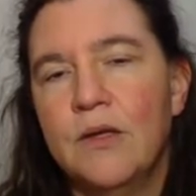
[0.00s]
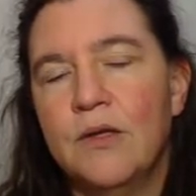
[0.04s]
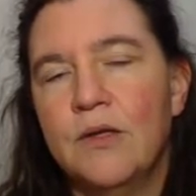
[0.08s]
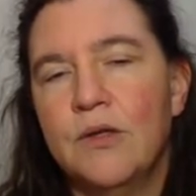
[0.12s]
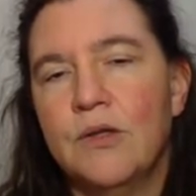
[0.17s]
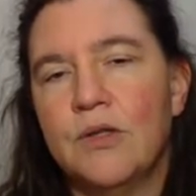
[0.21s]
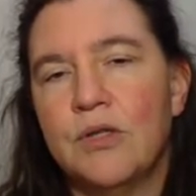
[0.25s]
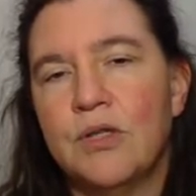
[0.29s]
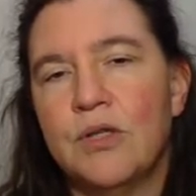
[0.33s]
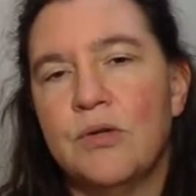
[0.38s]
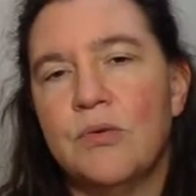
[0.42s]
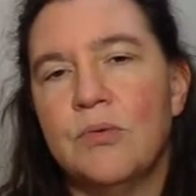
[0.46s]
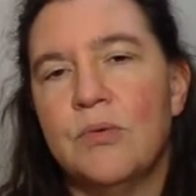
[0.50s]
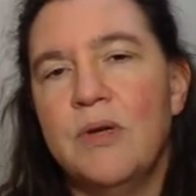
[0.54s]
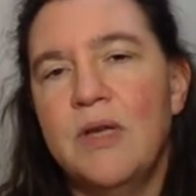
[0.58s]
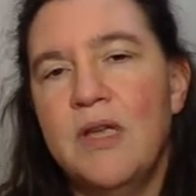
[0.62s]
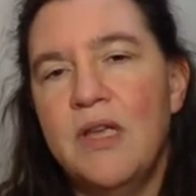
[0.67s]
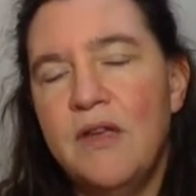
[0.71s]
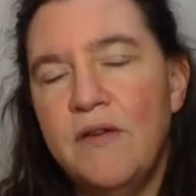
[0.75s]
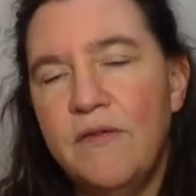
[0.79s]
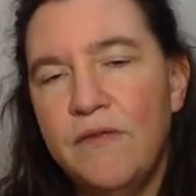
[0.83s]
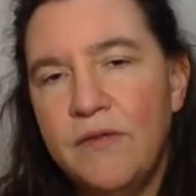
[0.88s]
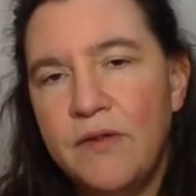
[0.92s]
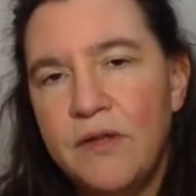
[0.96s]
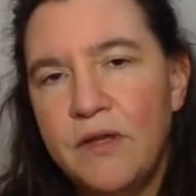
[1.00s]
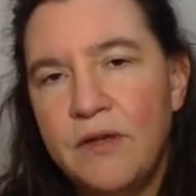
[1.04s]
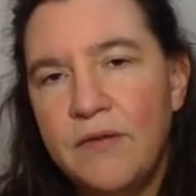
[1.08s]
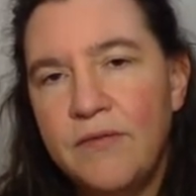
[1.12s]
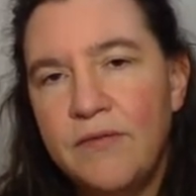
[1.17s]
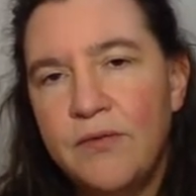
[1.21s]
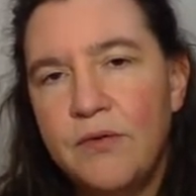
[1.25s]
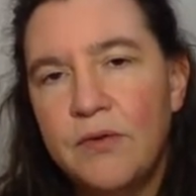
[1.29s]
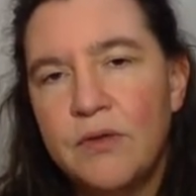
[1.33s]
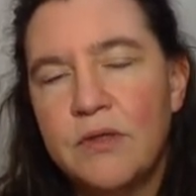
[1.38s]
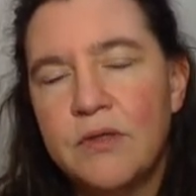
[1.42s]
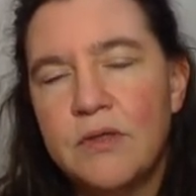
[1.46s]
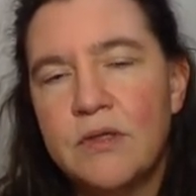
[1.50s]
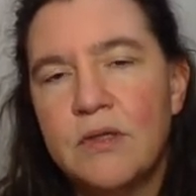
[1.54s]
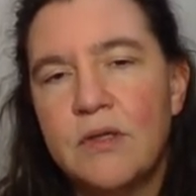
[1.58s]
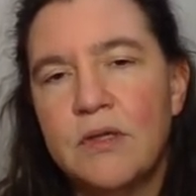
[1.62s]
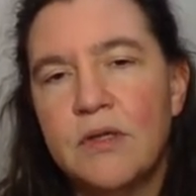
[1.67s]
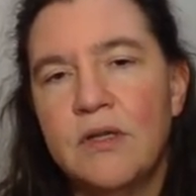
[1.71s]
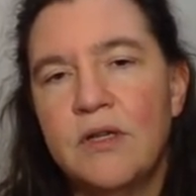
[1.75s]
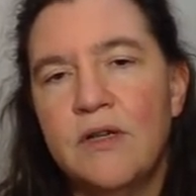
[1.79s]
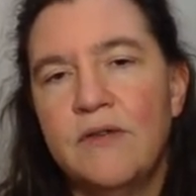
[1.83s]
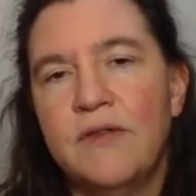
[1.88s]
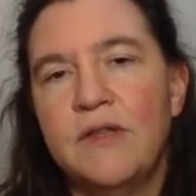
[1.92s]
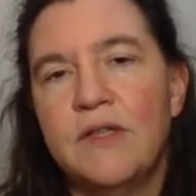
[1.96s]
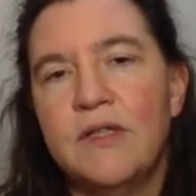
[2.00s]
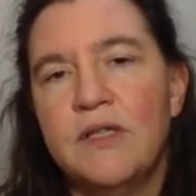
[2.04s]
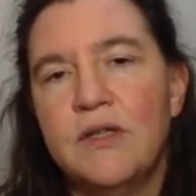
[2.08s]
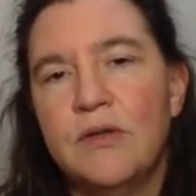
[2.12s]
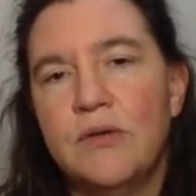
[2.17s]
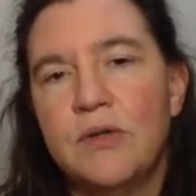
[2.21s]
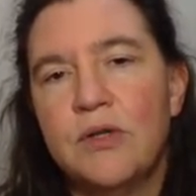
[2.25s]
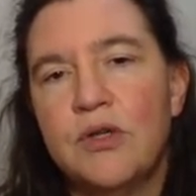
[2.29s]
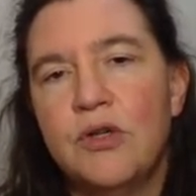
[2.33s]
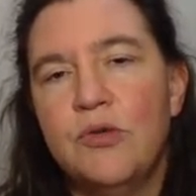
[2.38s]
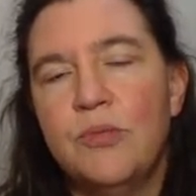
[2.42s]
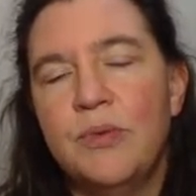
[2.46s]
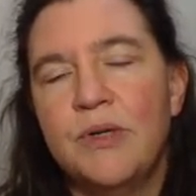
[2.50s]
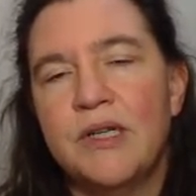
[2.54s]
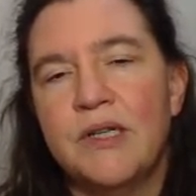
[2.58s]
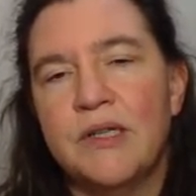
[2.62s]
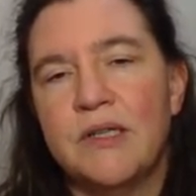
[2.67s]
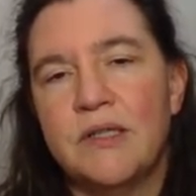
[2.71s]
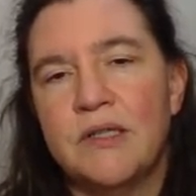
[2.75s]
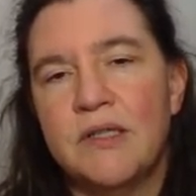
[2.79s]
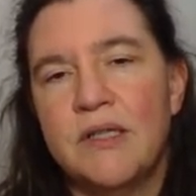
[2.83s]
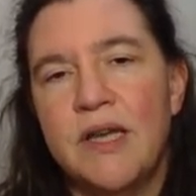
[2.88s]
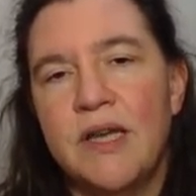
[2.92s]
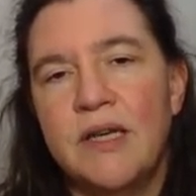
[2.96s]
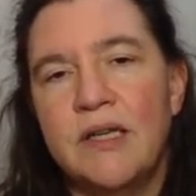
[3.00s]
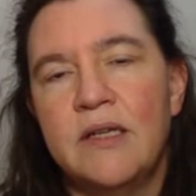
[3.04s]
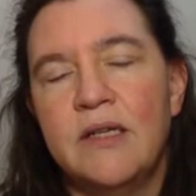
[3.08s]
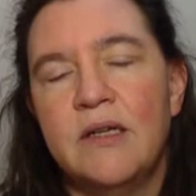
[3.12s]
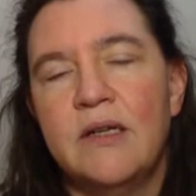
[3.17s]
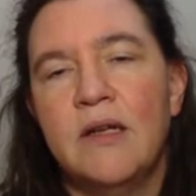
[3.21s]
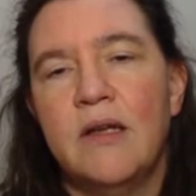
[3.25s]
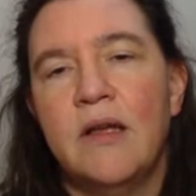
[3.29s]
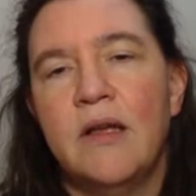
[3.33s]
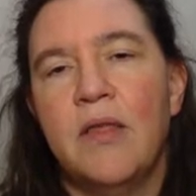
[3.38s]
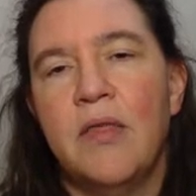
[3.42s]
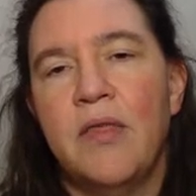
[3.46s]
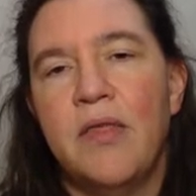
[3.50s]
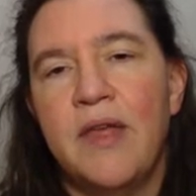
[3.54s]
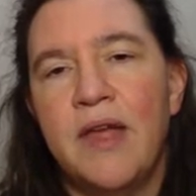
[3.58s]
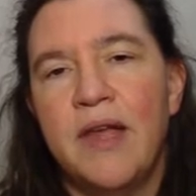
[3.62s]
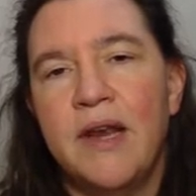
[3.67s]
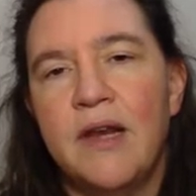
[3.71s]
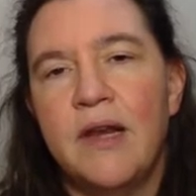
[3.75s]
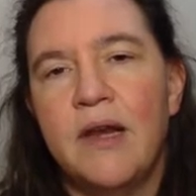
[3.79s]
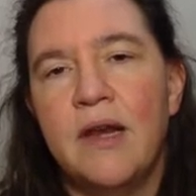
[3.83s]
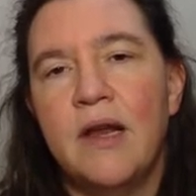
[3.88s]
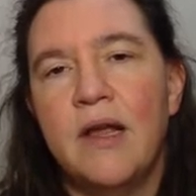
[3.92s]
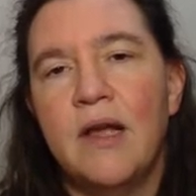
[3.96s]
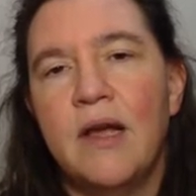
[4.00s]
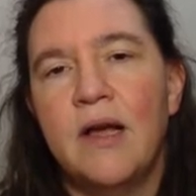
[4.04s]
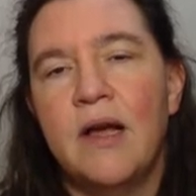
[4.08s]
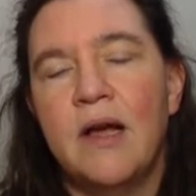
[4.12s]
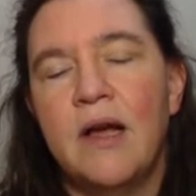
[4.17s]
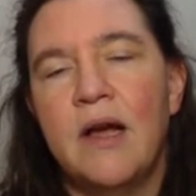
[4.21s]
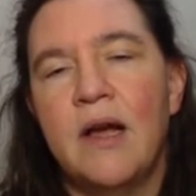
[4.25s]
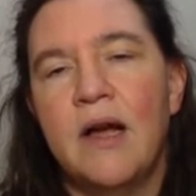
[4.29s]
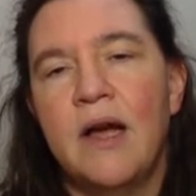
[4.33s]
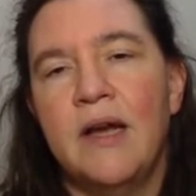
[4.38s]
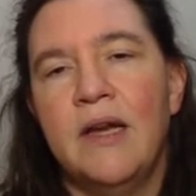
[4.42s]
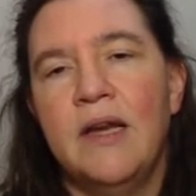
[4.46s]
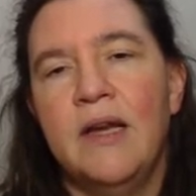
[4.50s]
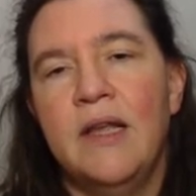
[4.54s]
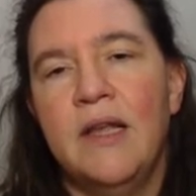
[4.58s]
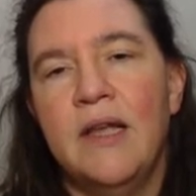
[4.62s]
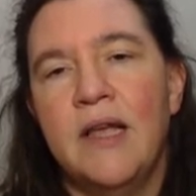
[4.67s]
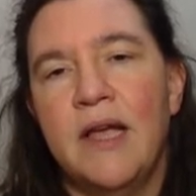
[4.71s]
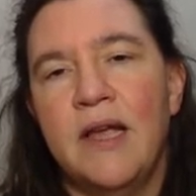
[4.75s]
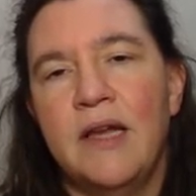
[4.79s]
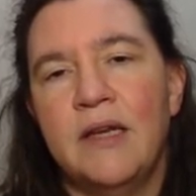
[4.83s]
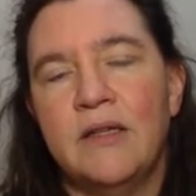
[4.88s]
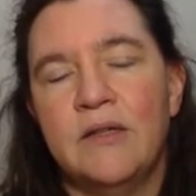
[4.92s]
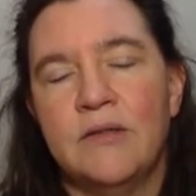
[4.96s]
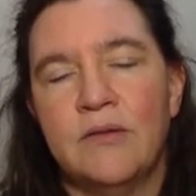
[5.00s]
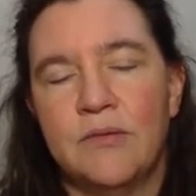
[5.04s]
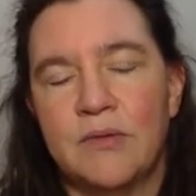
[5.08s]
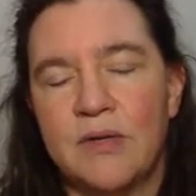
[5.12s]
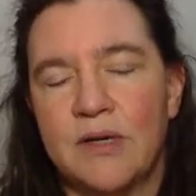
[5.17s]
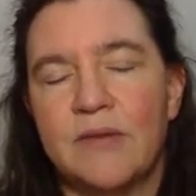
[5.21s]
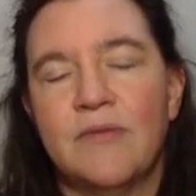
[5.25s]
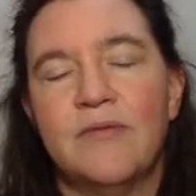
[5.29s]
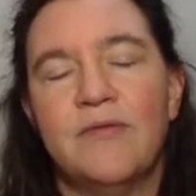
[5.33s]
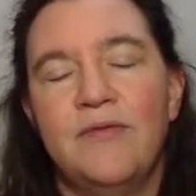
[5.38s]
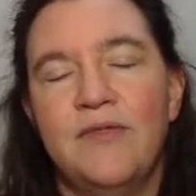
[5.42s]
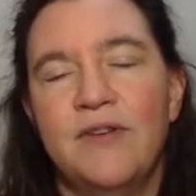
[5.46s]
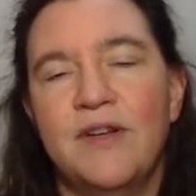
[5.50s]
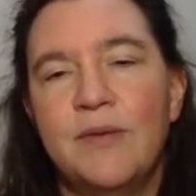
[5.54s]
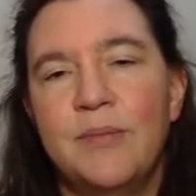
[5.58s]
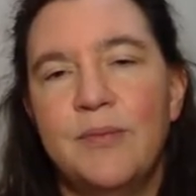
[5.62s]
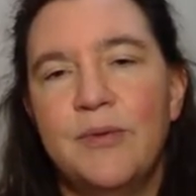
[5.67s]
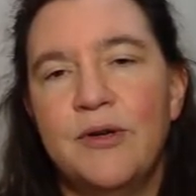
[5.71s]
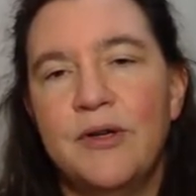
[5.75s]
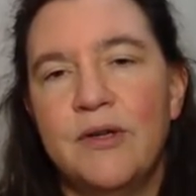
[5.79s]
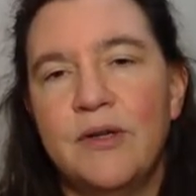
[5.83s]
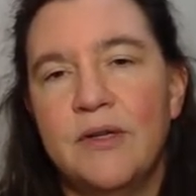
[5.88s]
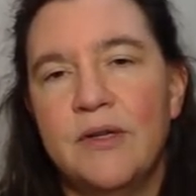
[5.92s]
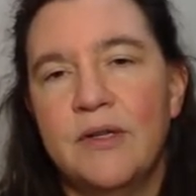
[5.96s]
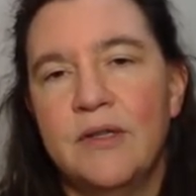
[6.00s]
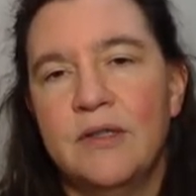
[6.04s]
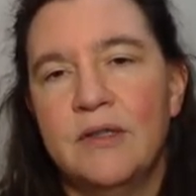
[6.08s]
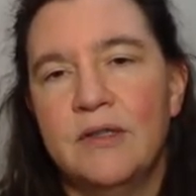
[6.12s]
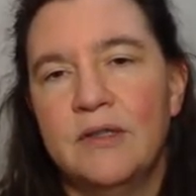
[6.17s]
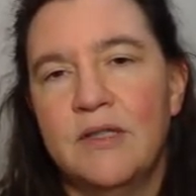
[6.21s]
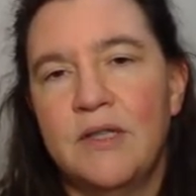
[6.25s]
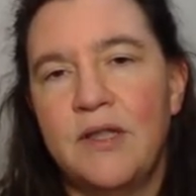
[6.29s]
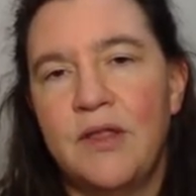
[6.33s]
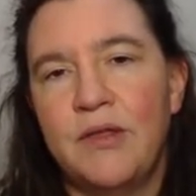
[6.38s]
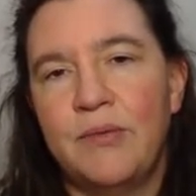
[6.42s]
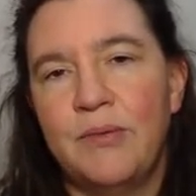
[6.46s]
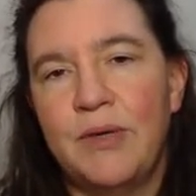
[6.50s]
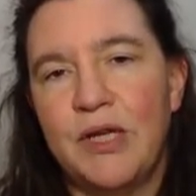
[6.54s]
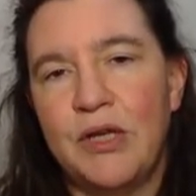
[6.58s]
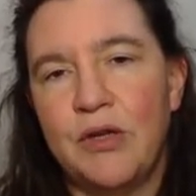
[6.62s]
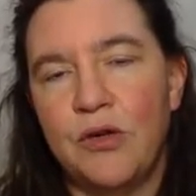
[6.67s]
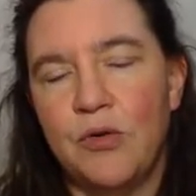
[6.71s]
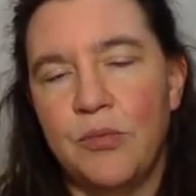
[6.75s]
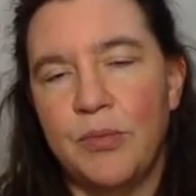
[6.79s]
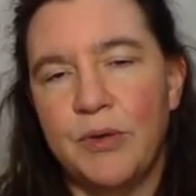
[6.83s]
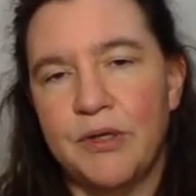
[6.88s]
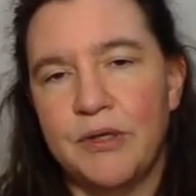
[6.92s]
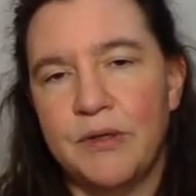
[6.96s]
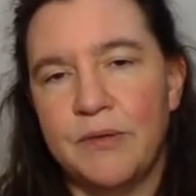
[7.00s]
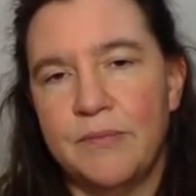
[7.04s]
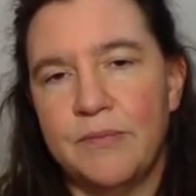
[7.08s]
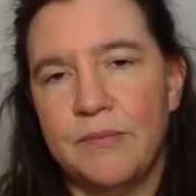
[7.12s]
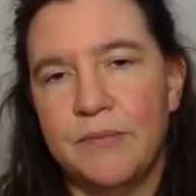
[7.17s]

So if the first, if the 0 qubit is set, then I negate or flip the 3 qubit.